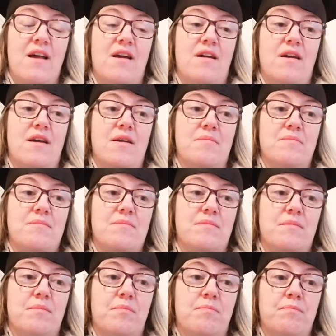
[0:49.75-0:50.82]
Um,
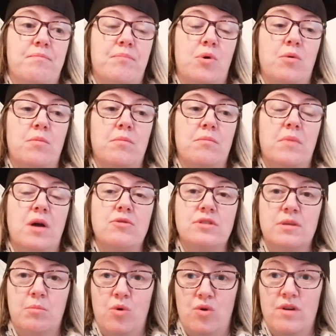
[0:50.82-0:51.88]
but
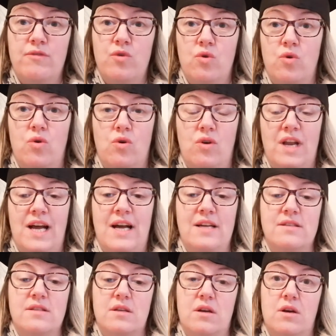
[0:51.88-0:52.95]
most important of all,
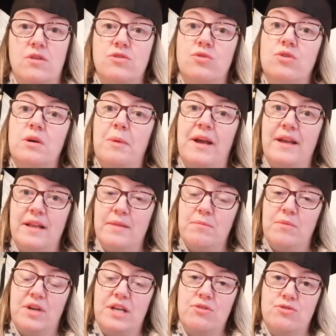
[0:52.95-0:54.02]
as I talk about in
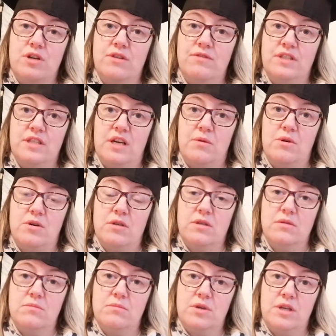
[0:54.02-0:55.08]
my intro video
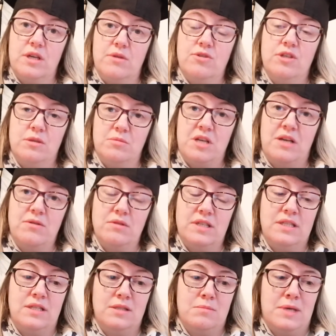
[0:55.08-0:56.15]
on my YouTube channel,
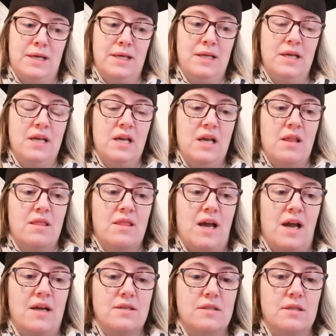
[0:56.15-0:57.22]
this is me,
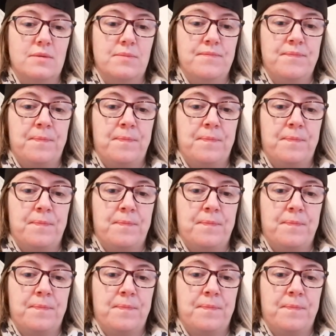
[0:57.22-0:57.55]
that